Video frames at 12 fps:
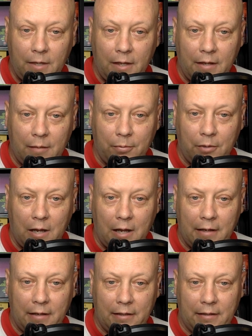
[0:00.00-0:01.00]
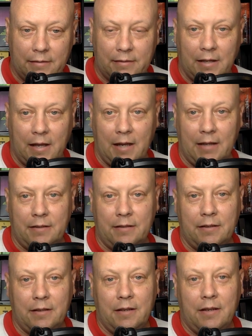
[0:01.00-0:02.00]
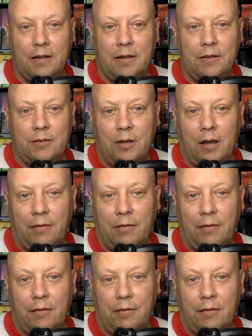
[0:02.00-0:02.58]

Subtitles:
And the plot is that you